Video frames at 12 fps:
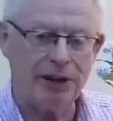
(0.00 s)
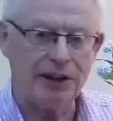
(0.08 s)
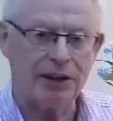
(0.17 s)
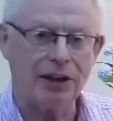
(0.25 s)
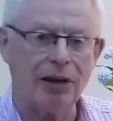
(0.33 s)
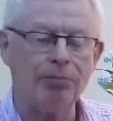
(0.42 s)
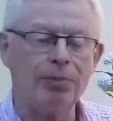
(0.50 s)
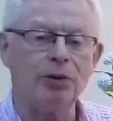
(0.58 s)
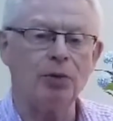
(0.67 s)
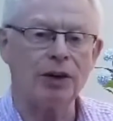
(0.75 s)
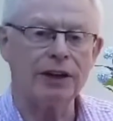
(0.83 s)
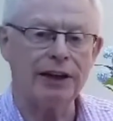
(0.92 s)
Columban
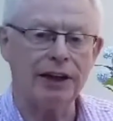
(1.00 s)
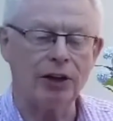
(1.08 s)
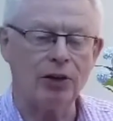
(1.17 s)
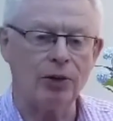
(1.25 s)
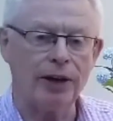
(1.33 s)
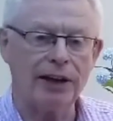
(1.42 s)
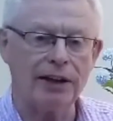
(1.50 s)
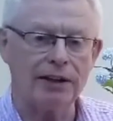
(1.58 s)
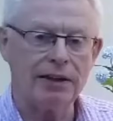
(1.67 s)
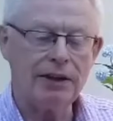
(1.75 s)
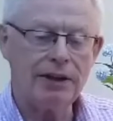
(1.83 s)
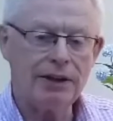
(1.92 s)
working in Korea
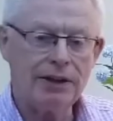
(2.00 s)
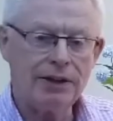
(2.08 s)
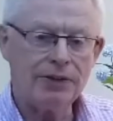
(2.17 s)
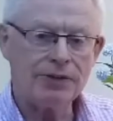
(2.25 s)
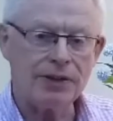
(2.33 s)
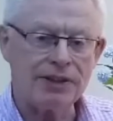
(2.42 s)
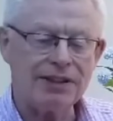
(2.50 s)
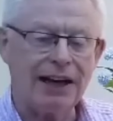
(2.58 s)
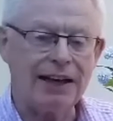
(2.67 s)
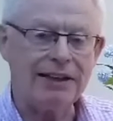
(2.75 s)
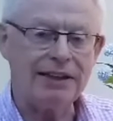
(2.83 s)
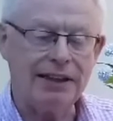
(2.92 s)
since
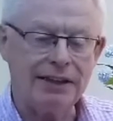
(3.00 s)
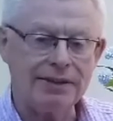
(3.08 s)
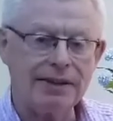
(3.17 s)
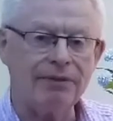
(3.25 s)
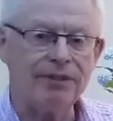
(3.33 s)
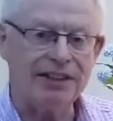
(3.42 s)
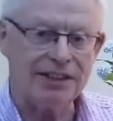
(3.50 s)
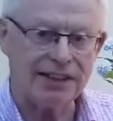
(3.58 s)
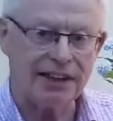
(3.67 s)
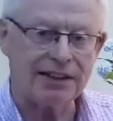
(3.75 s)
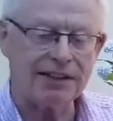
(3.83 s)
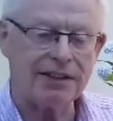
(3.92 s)

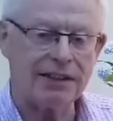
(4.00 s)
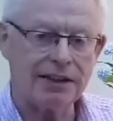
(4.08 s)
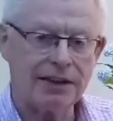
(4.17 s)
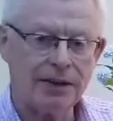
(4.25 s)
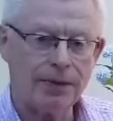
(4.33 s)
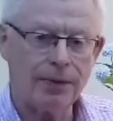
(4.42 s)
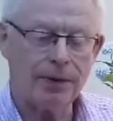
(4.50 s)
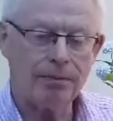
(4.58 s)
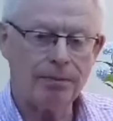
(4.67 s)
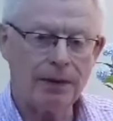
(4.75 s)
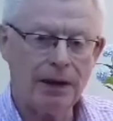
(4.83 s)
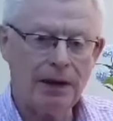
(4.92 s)
1976.
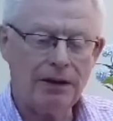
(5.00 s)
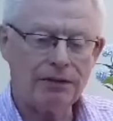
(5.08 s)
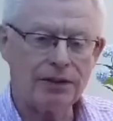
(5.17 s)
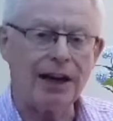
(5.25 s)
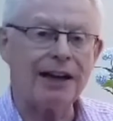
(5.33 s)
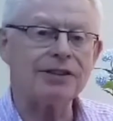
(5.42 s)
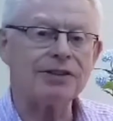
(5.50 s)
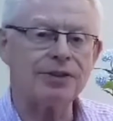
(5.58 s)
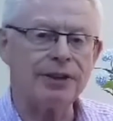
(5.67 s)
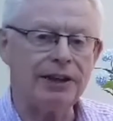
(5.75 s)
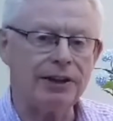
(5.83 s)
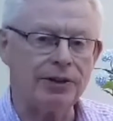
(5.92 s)
For the last 3
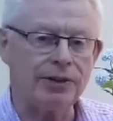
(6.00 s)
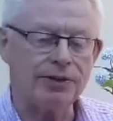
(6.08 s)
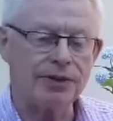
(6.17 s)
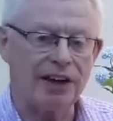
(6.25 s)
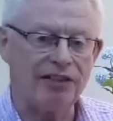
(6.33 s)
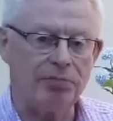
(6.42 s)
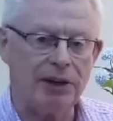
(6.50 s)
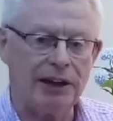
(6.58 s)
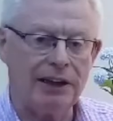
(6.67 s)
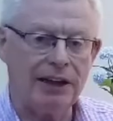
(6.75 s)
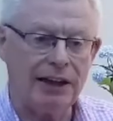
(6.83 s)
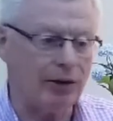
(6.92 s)
years I've
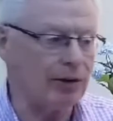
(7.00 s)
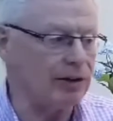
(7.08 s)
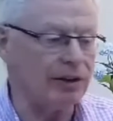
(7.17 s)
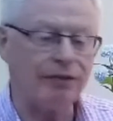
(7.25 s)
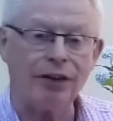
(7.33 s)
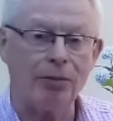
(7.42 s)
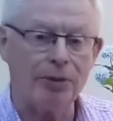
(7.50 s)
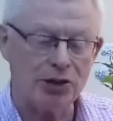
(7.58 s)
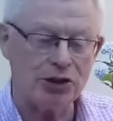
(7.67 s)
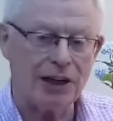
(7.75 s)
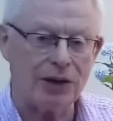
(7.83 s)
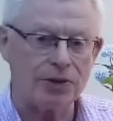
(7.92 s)
been here in the
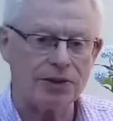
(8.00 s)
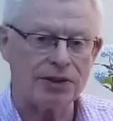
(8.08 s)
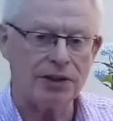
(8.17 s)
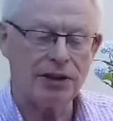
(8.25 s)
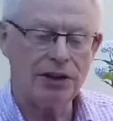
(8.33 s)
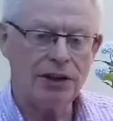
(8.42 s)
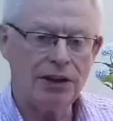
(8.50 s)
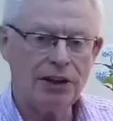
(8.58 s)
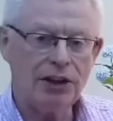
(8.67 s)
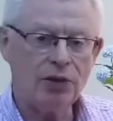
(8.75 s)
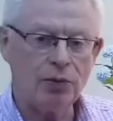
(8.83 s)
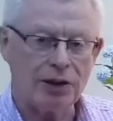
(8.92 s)
formation house
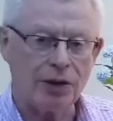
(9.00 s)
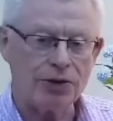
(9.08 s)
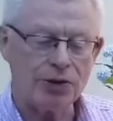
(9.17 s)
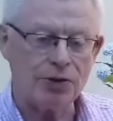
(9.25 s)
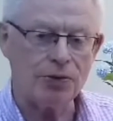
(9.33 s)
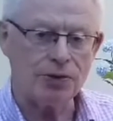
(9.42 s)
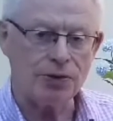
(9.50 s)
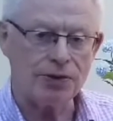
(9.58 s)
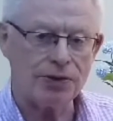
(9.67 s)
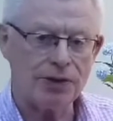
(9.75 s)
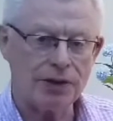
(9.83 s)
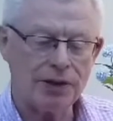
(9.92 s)
with our
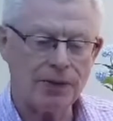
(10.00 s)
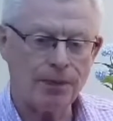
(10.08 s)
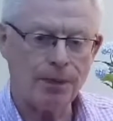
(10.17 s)
students.